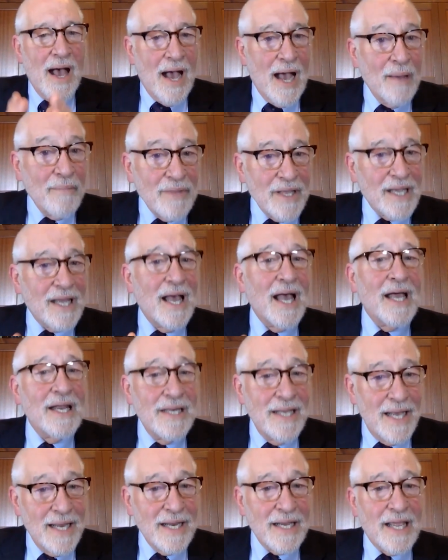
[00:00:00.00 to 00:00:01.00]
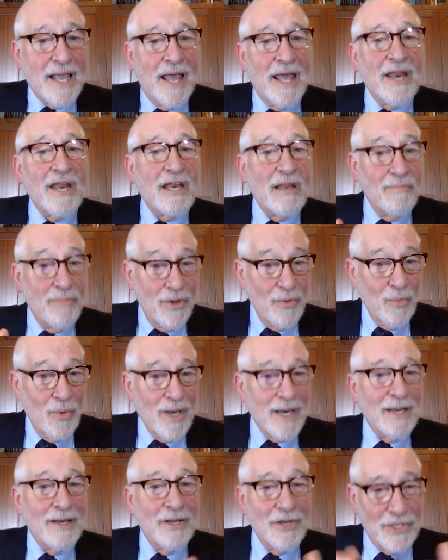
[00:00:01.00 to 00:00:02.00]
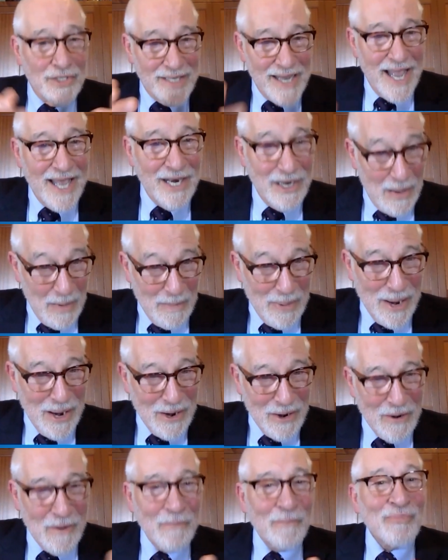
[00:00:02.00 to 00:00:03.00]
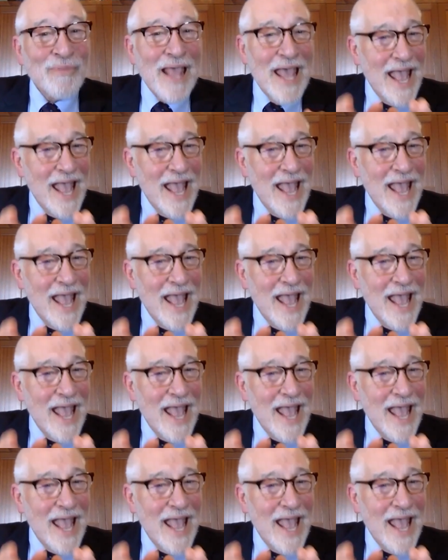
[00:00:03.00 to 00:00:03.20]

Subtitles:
I'm the guy dedicated to be willing to stand up here